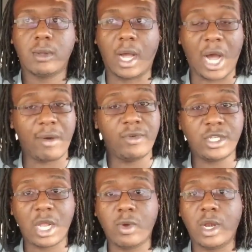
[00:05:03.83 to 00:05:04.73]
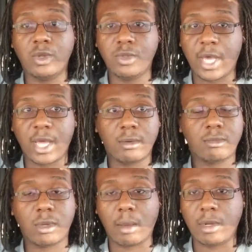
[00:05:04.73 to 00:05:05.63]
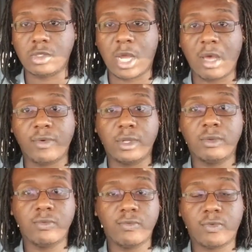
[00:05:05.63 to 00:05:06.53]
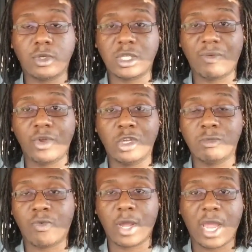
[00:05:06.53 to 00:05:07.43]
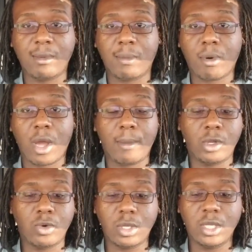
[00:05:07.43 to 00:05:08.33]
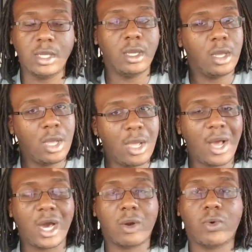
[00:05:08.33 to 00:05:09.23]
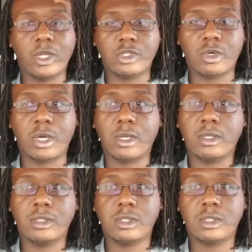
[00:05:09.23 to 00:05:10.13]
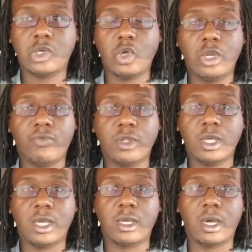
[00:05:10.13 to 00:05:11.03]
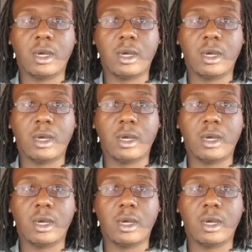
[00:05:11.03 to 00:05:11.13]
Obviously, I know how to do that. I've been driving for several years before I came to Prime locally. How to run a truck, it's a totally different thing.